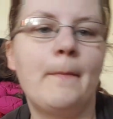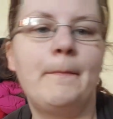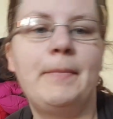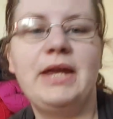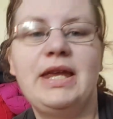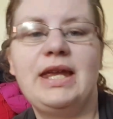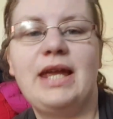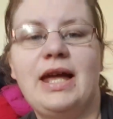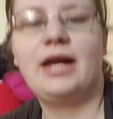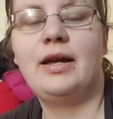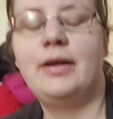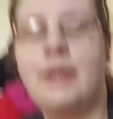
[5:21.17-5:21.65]

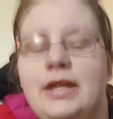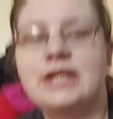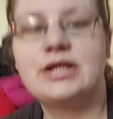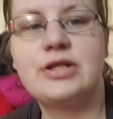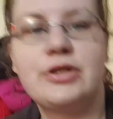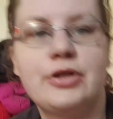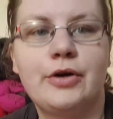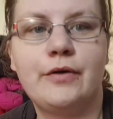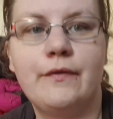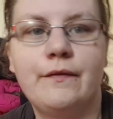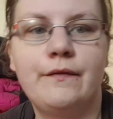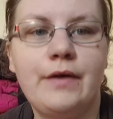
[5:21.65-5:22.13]
But yeah, he's
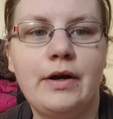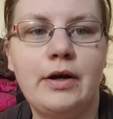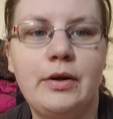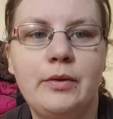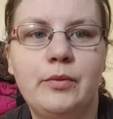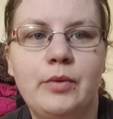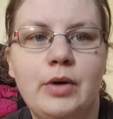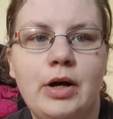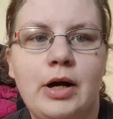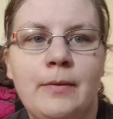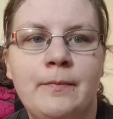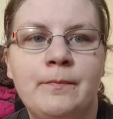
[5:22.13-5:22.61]
not very
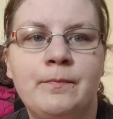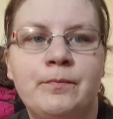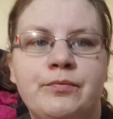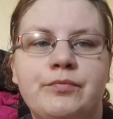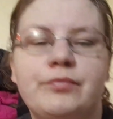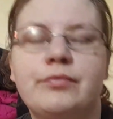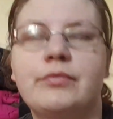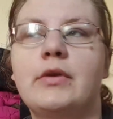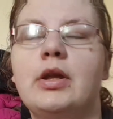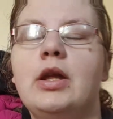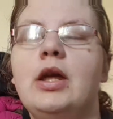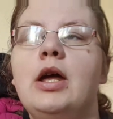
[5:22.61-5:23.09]
well.
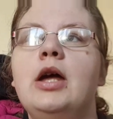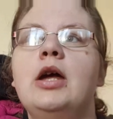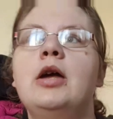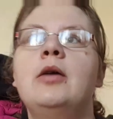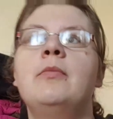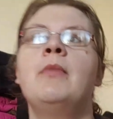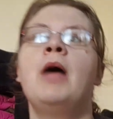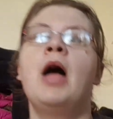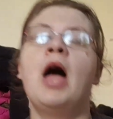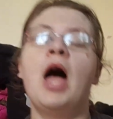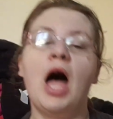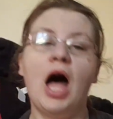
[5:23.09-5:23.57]

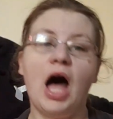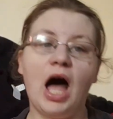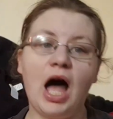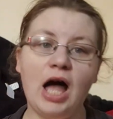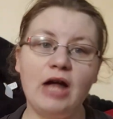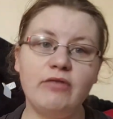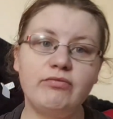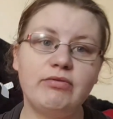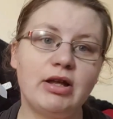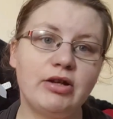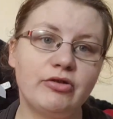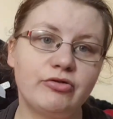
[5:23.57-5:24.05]

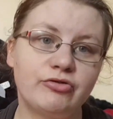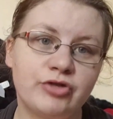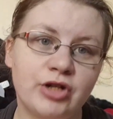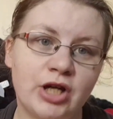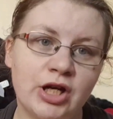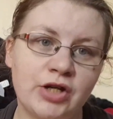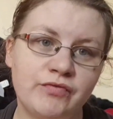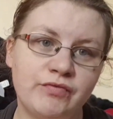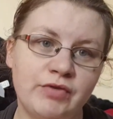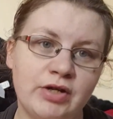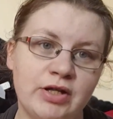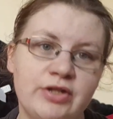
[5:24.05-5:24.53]
I rang to
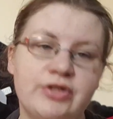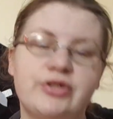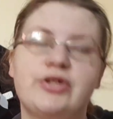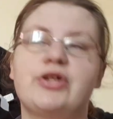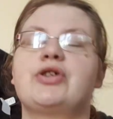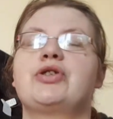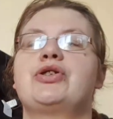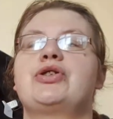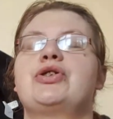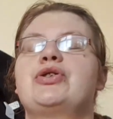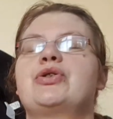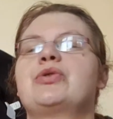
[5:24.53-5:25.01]
try to ring the
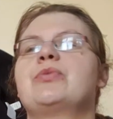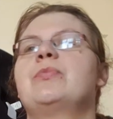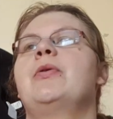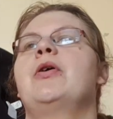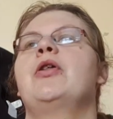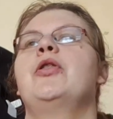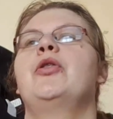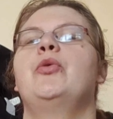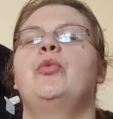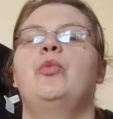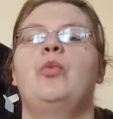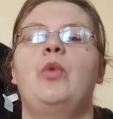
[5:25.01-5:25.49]
doctors
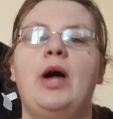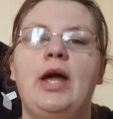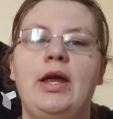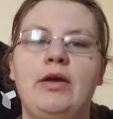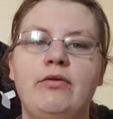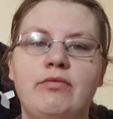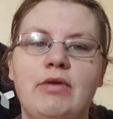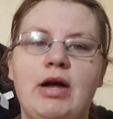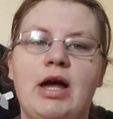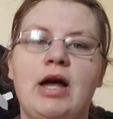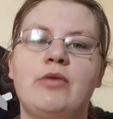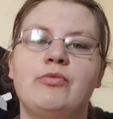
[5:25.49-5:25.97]
upon the
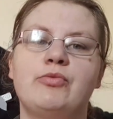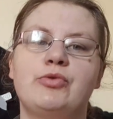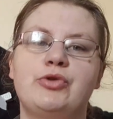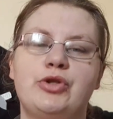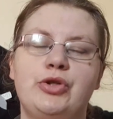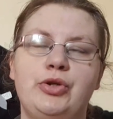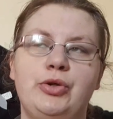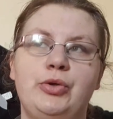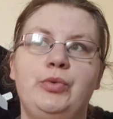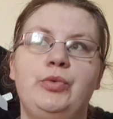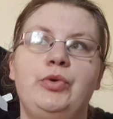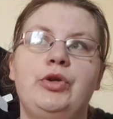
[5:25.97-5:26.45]
way round
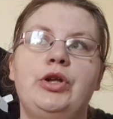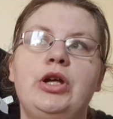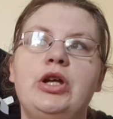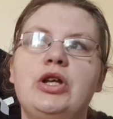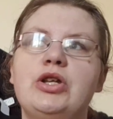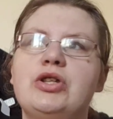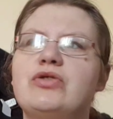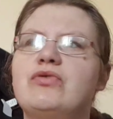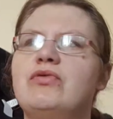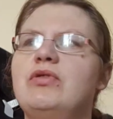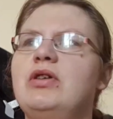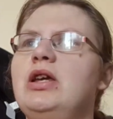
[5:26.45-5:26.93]
to
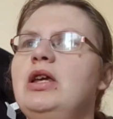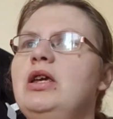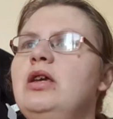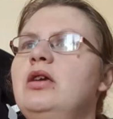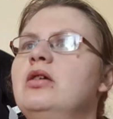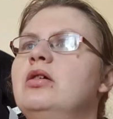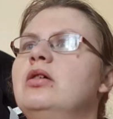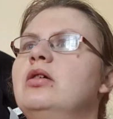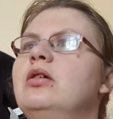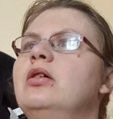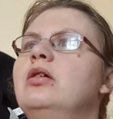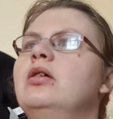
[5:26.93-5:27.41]
nursery.
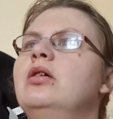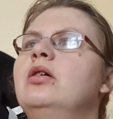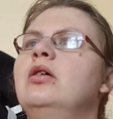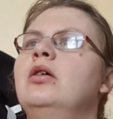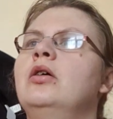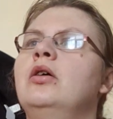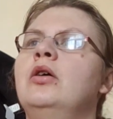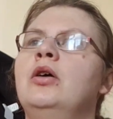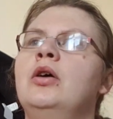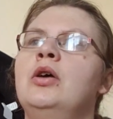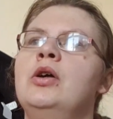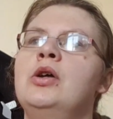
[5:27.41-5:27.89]

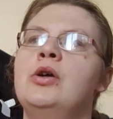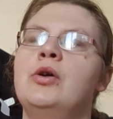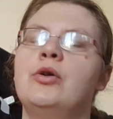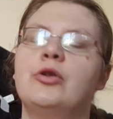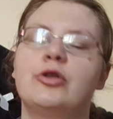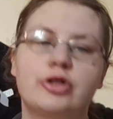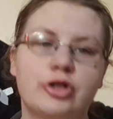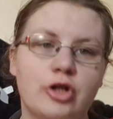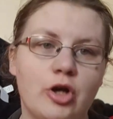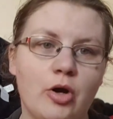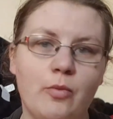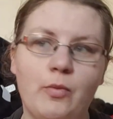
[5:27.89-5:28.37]

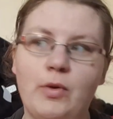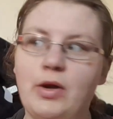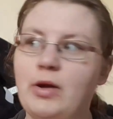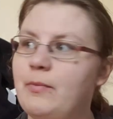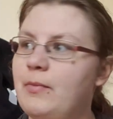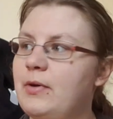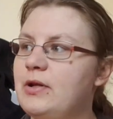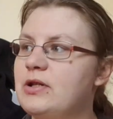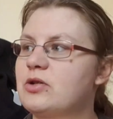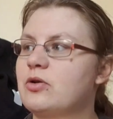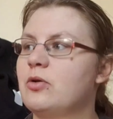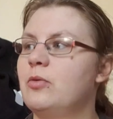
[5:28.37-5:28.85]

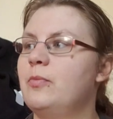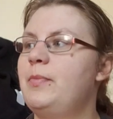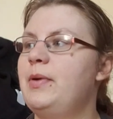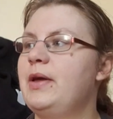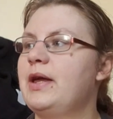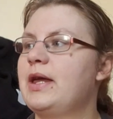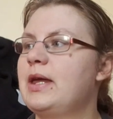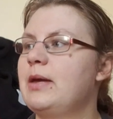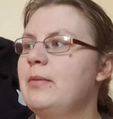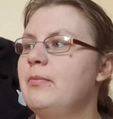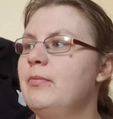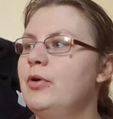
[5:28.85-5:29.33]
Went to come
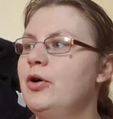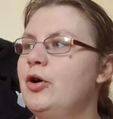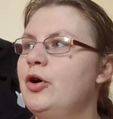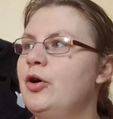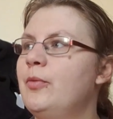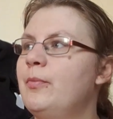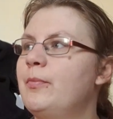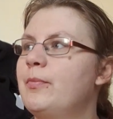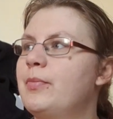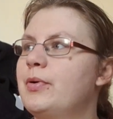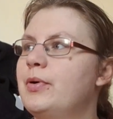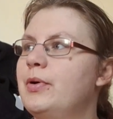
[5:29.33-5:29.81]
pick him
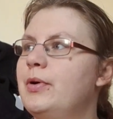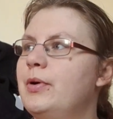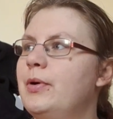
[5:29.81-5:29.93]
up.